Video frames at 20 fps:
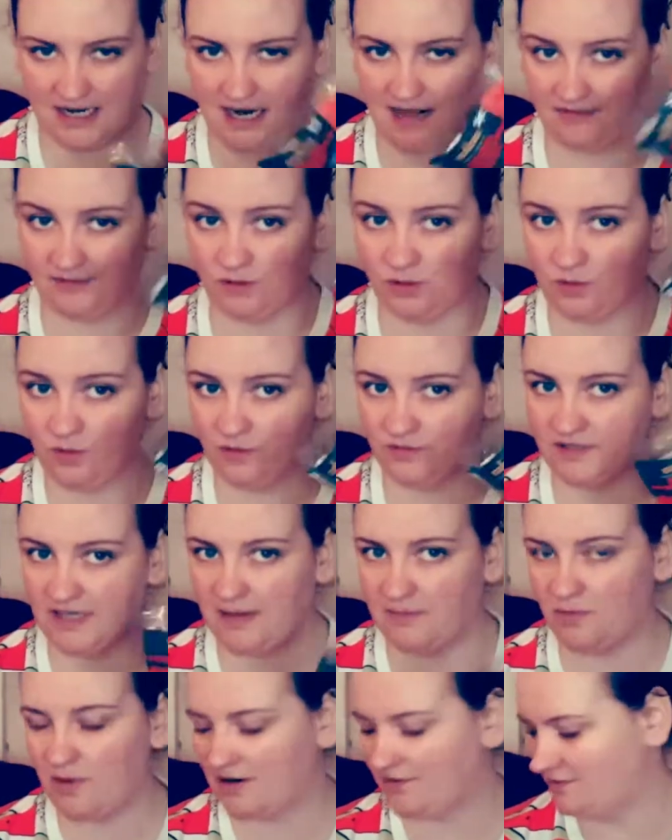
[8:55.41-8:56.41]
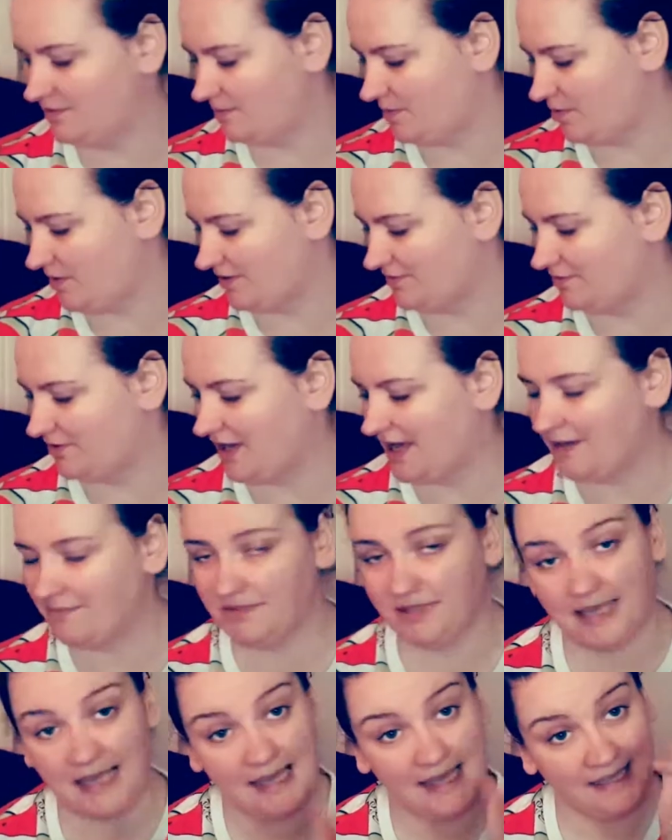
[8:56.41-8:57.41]
And I have 2 of them, one for me, one for
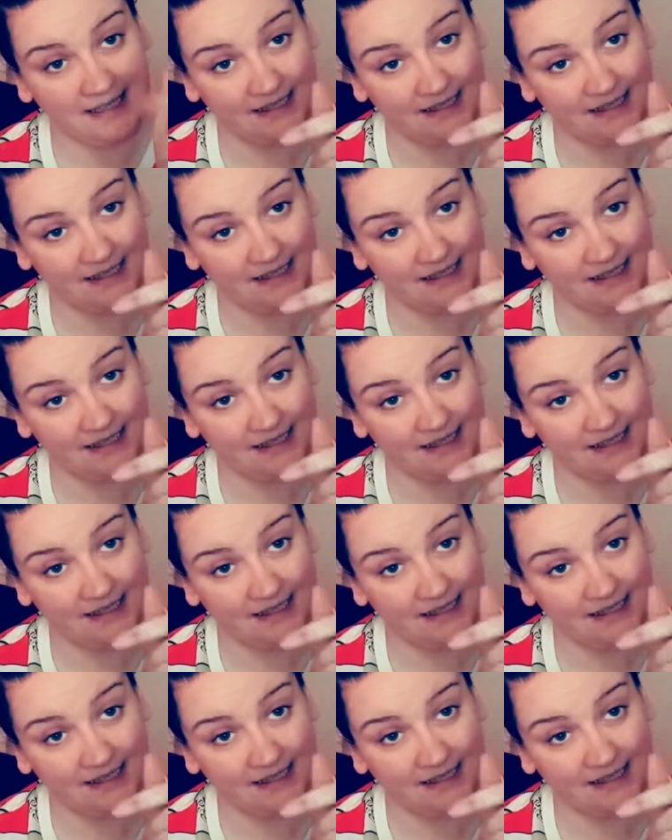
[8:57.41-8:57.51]
hubby.